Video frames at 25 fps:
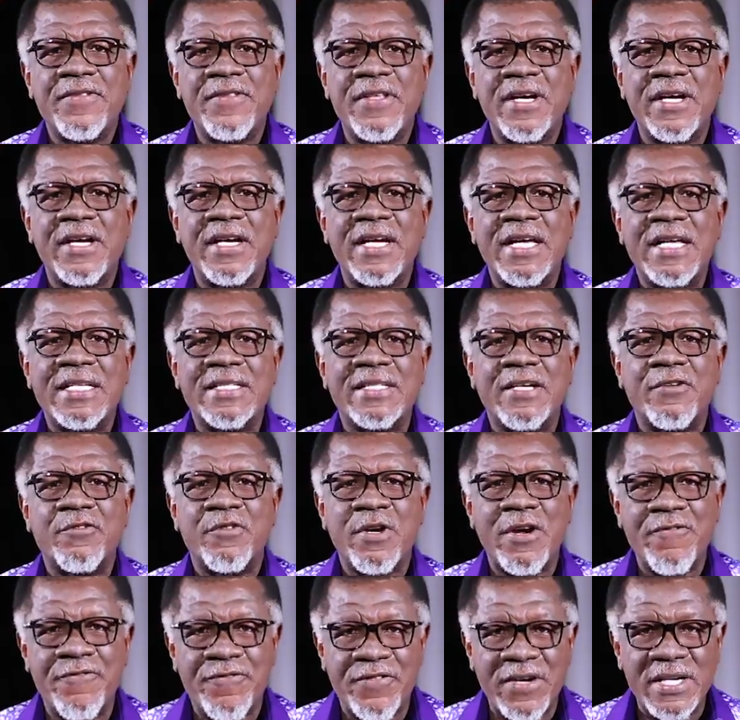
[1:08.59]
There is a
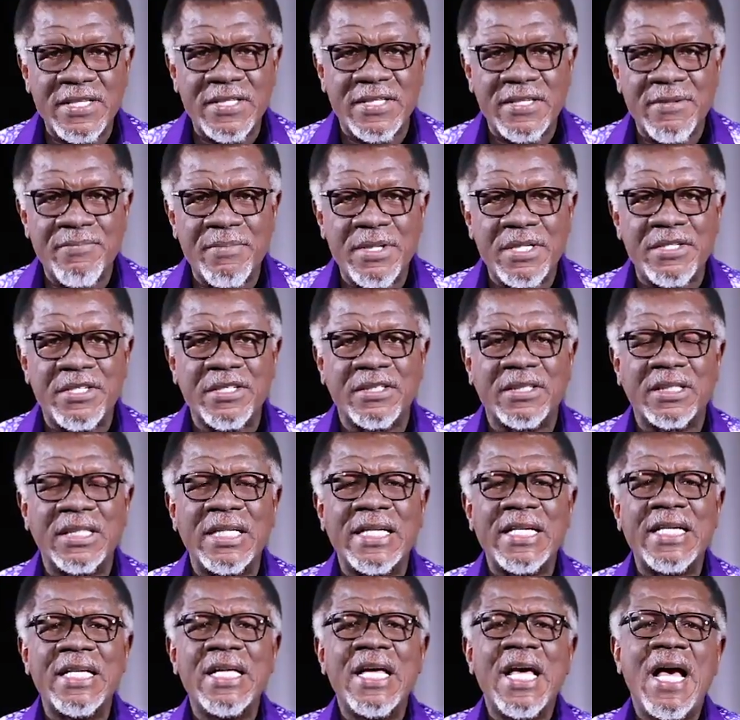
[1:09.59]
reference
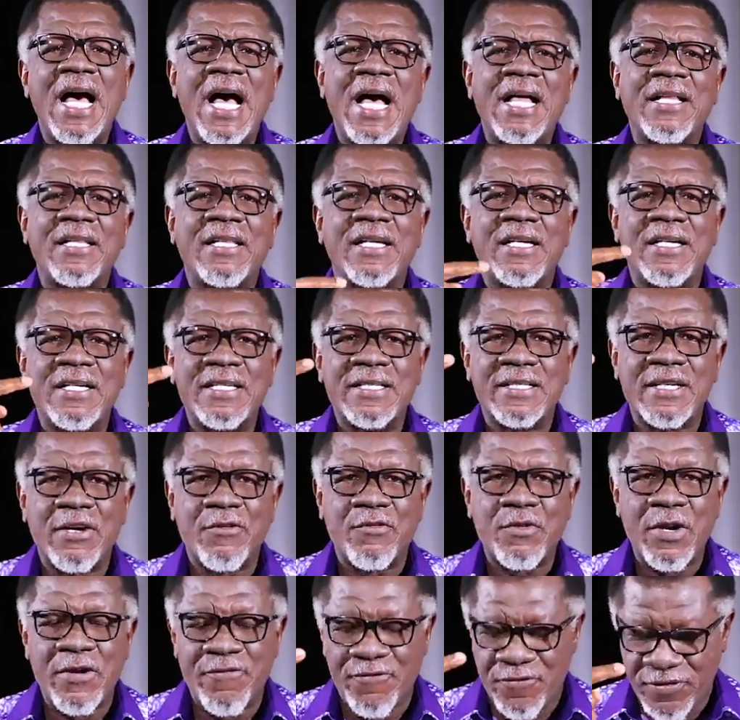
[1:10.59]
immediately, and there is
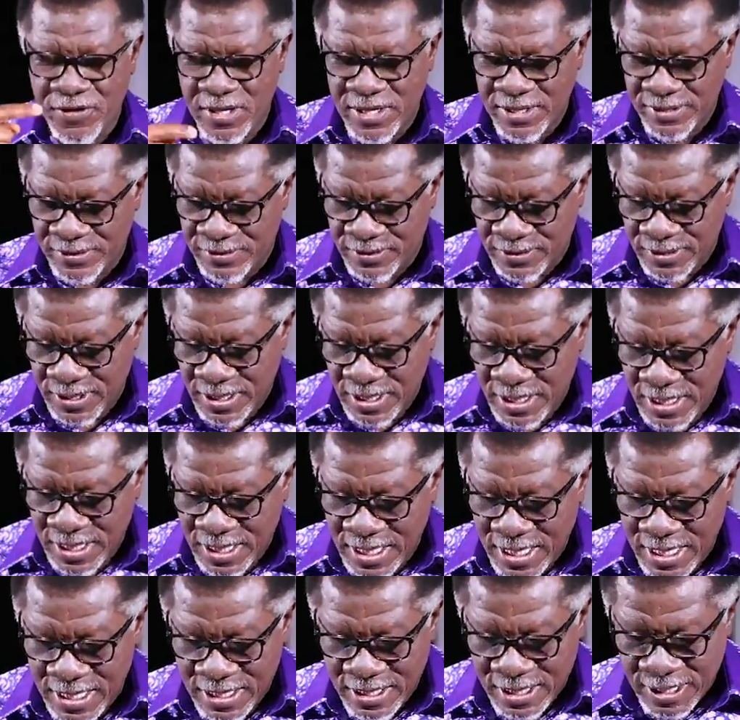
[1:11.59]
a reference
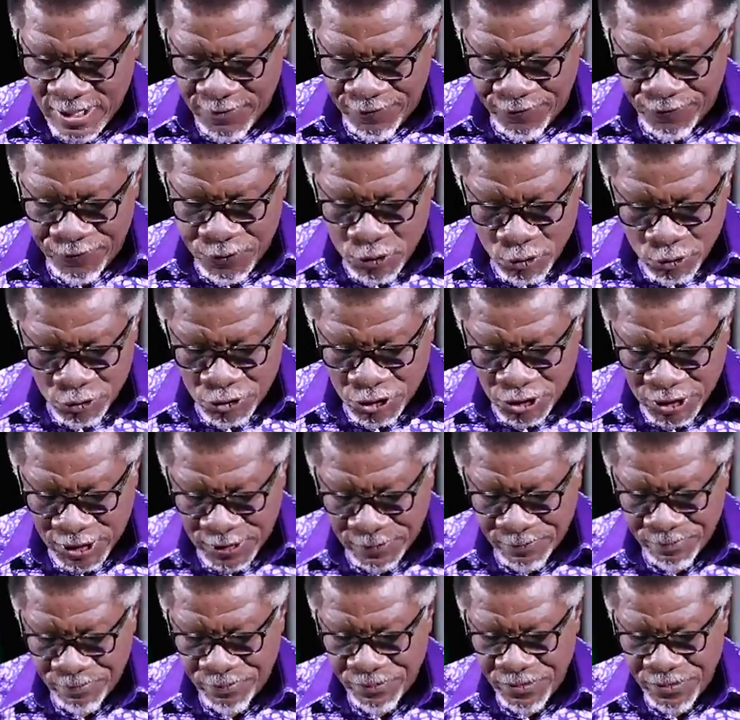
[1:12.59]
in the future.